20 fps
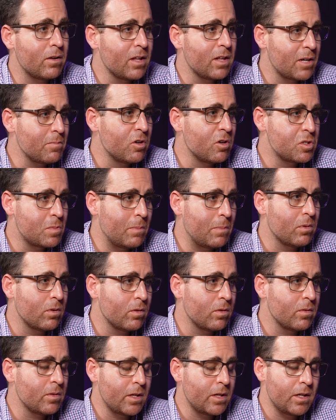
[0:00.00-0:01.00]
Like most
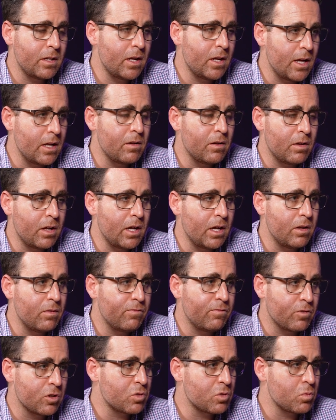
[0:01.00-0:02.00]
people in
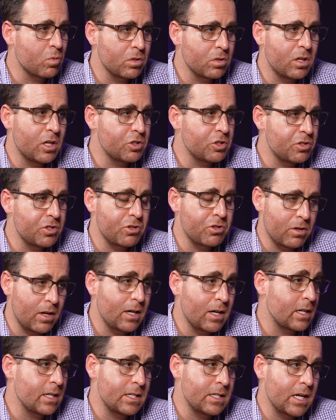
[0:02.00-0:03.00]
first world countries are not
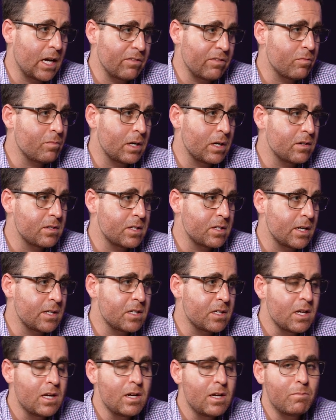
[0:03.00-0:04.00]
going to die from parasites,
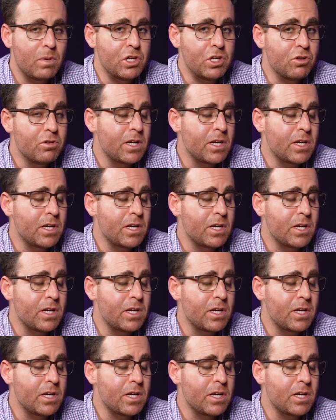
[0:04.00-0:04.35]
but you